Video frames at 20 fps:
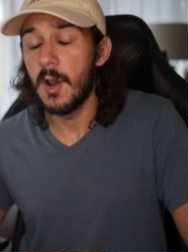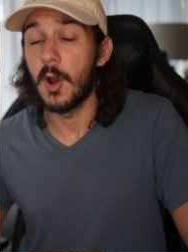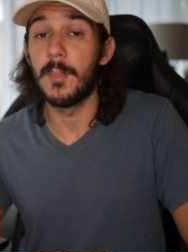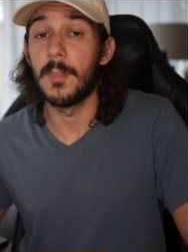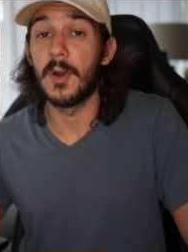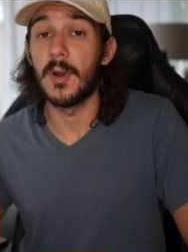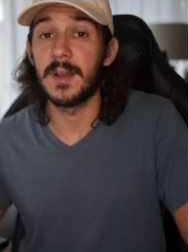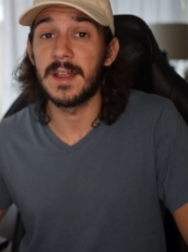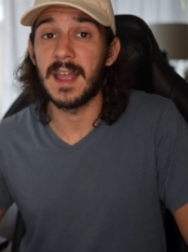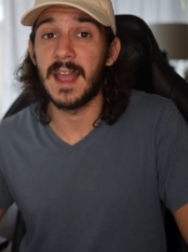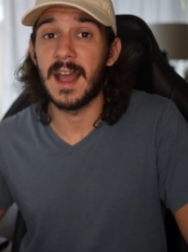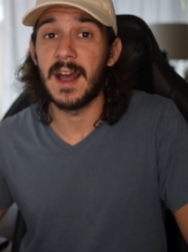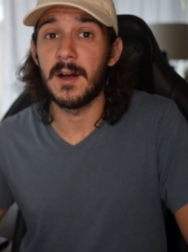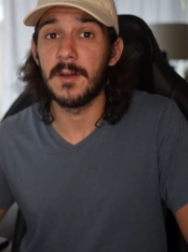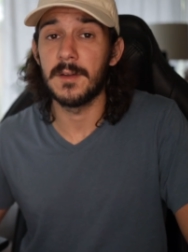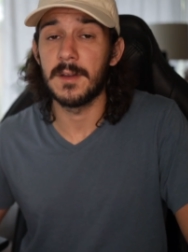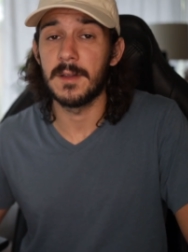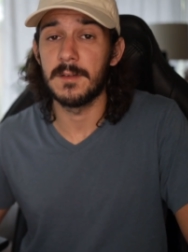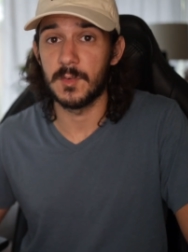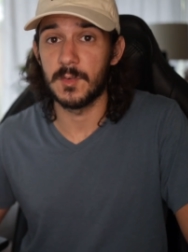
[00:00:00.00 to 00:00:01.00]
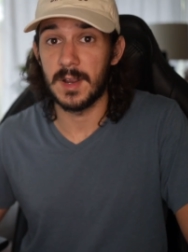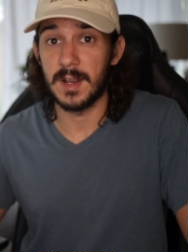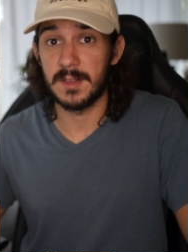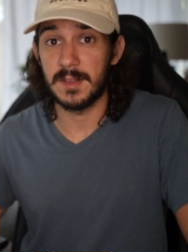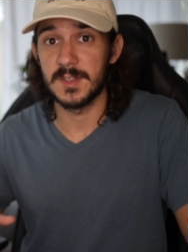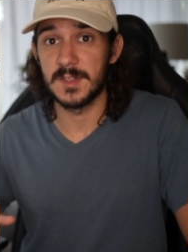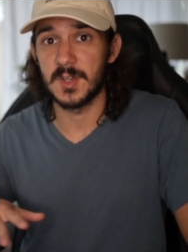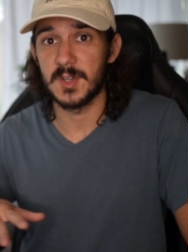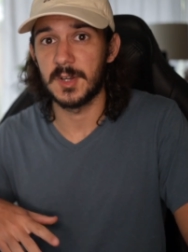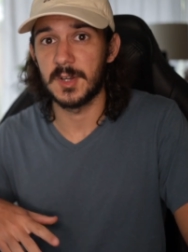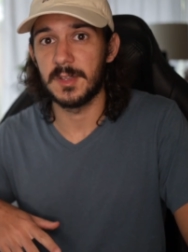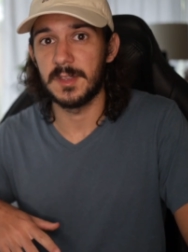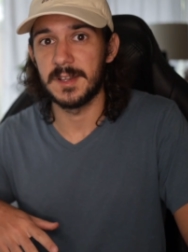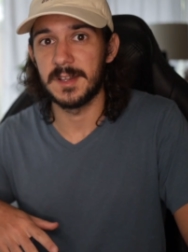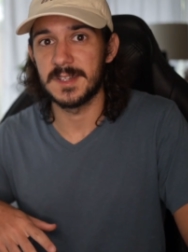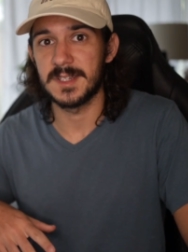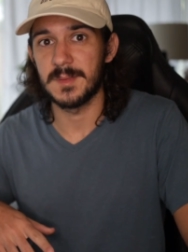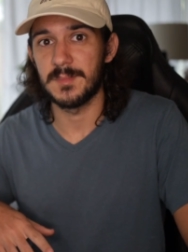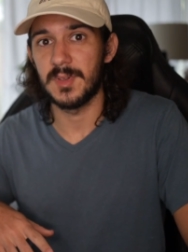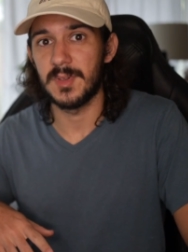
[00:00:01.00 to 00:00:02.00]
or burning out of directly the
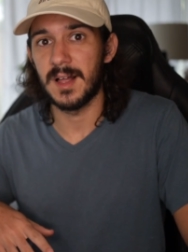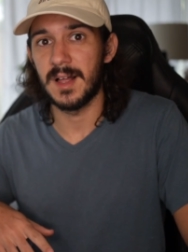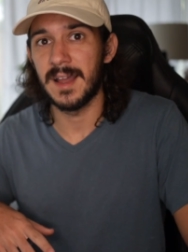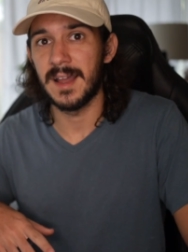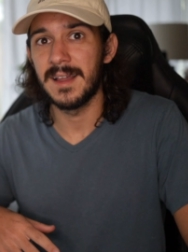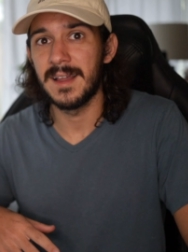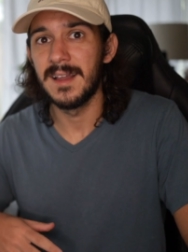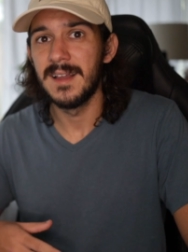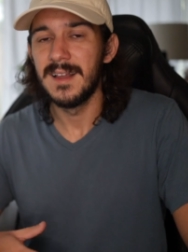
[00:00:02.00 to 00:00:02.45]
circulating supply.